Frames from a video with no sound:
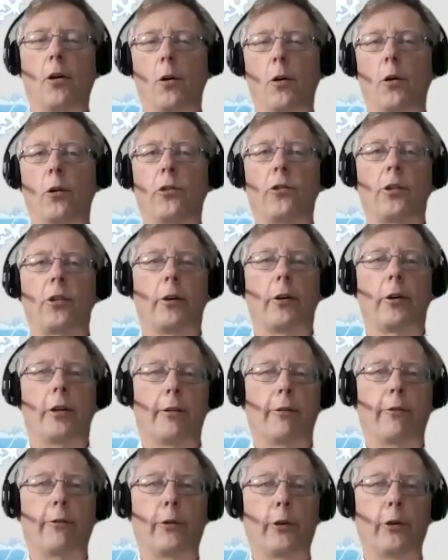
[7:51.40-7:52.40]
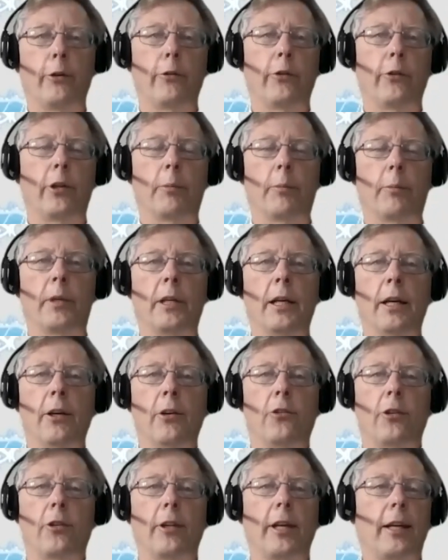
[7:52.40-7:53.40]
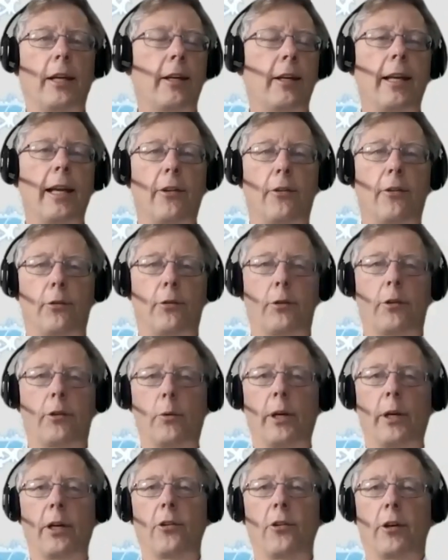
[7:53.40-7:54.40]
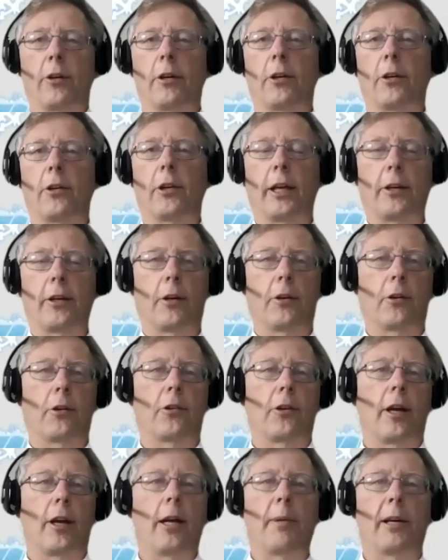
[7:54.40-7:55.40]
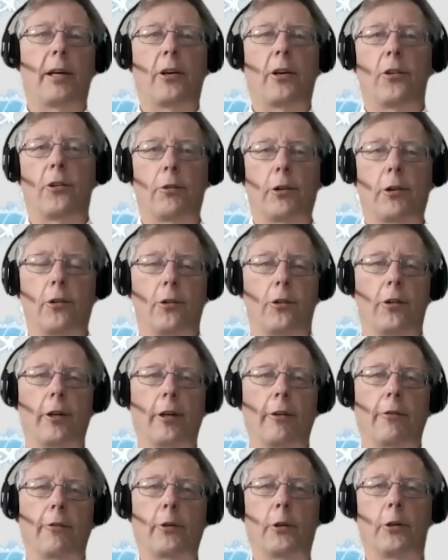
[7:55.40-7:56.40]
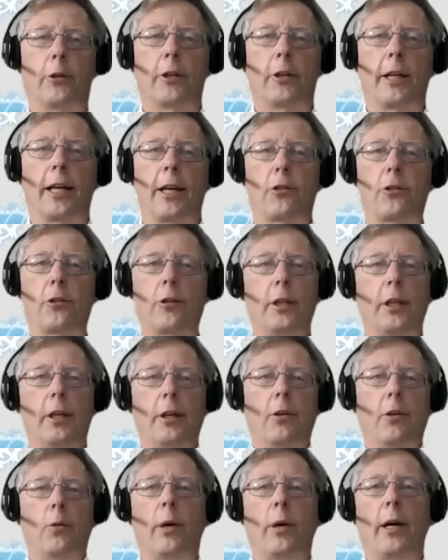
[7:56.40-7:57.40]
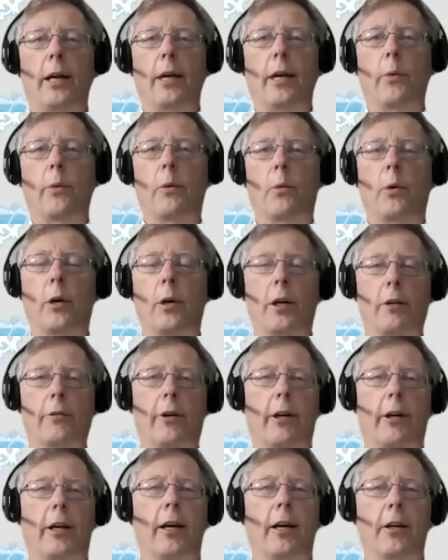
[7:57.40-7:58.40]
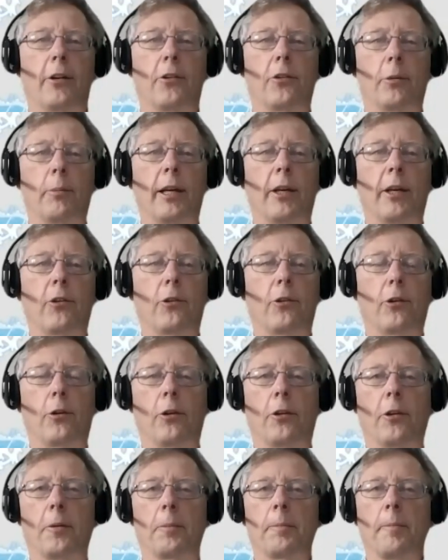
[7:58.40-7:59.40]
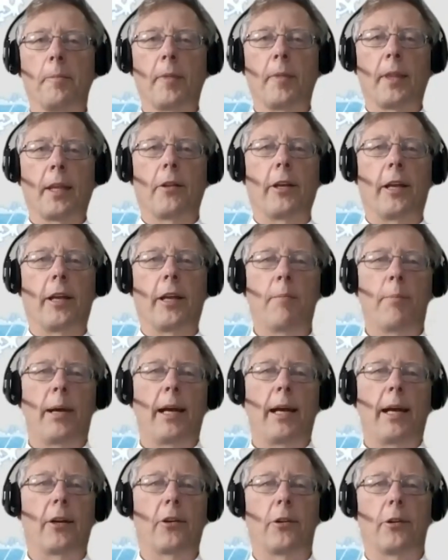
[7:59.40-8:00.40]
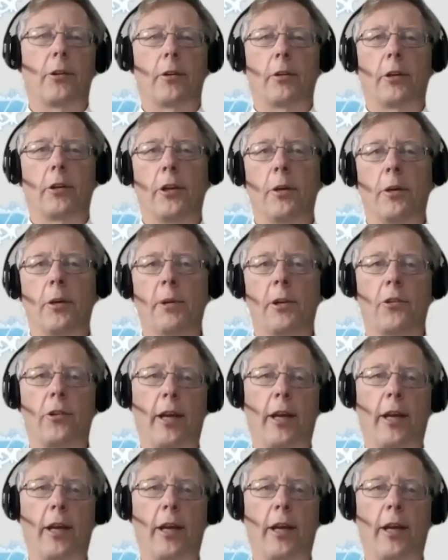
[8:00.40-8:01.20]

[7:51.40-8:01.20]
also enough food for them so they can get through the winter and they don't die because there isn't enough food. And that's why we work very hard to make sure that the impact that humans